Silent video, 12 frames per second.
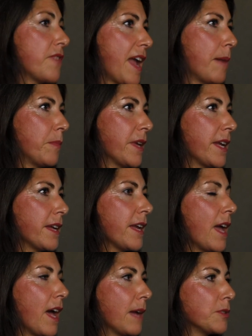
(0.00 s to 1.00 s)

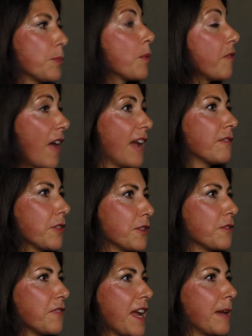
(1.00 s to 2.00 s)
family, to provide for
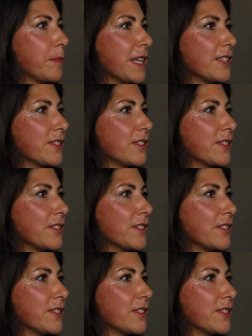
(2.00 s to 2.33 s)
their family.